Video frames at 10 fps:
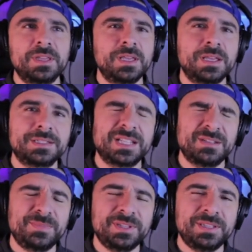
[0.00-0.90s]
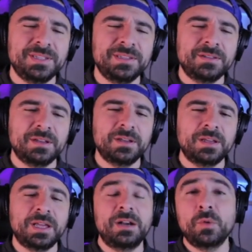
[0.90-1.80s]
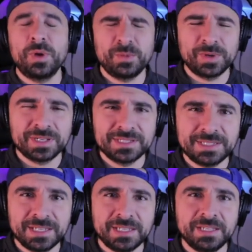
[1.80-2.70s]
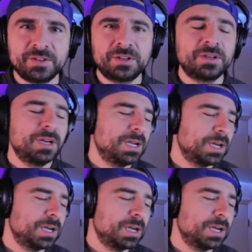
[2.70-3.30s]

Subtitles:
It's going to be, I don't know when we're going to see either